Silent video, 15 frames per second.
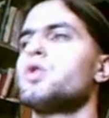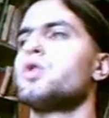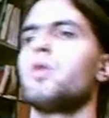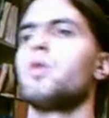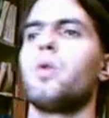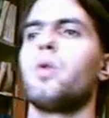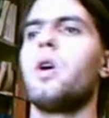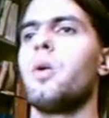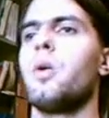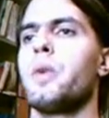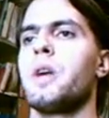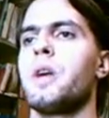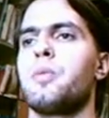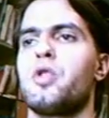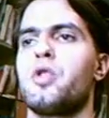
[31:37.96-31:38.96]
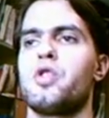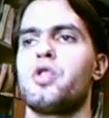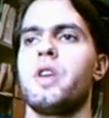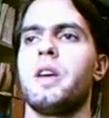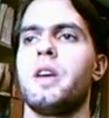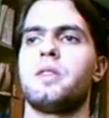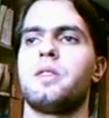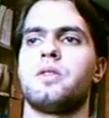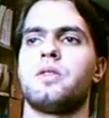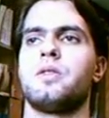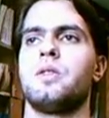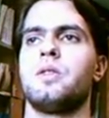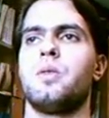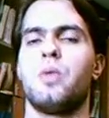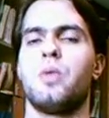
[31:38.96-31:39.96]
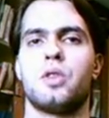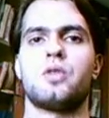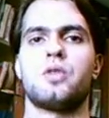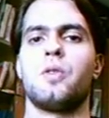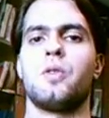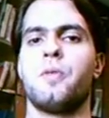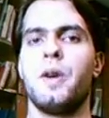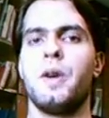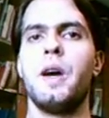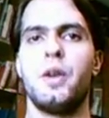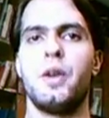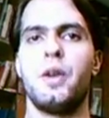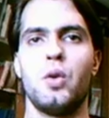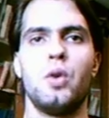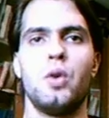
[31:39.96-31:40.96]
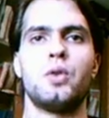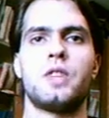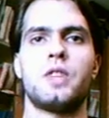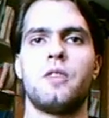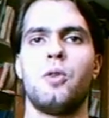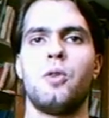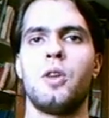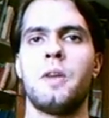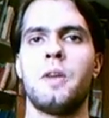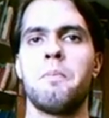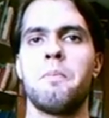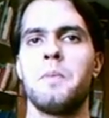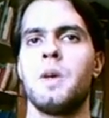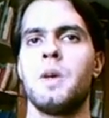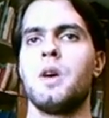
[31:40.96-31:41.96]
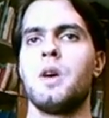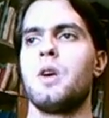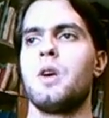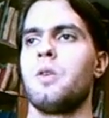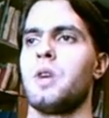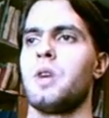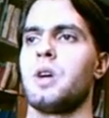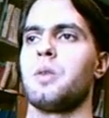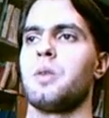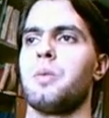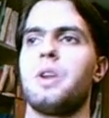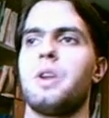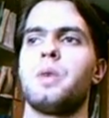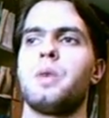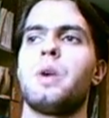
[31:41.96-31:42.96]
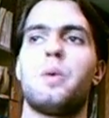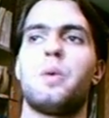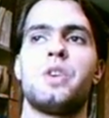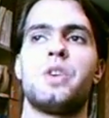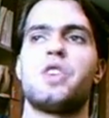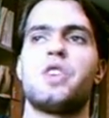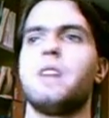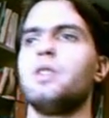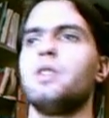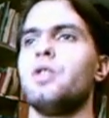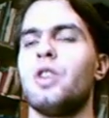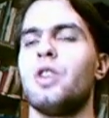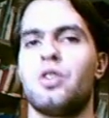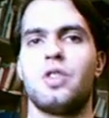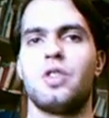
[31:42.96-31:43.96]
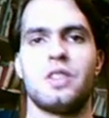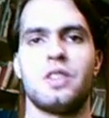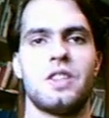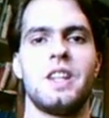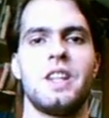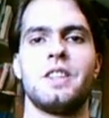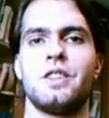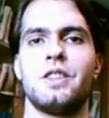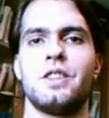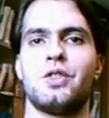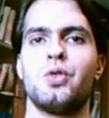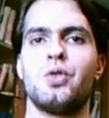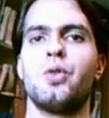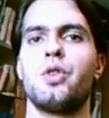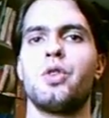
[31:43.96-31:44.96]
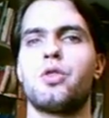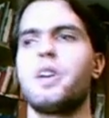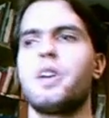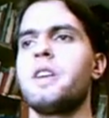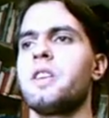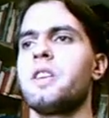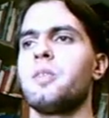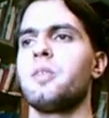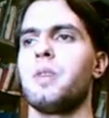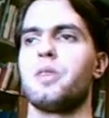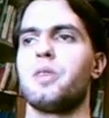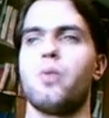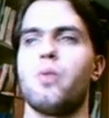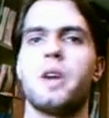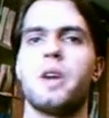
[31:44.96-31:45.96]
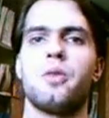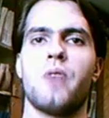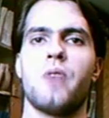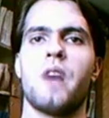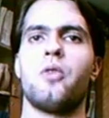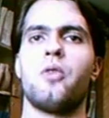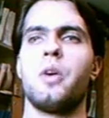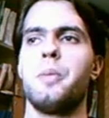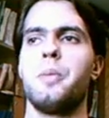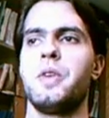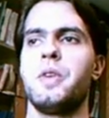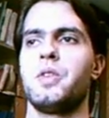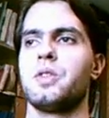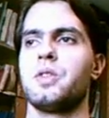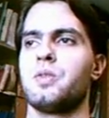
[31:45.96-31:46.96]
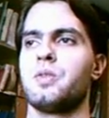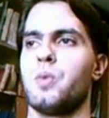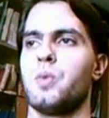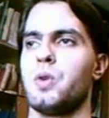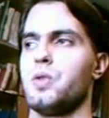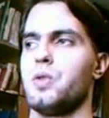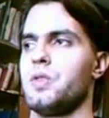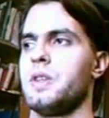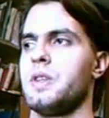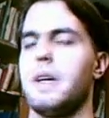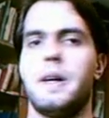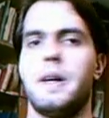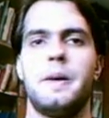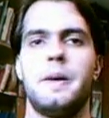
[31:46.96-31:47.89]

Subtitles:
Also, we appreciate the works of Julius Evola, by the way, which are not translated to Ukrainian, but one of our meetings was,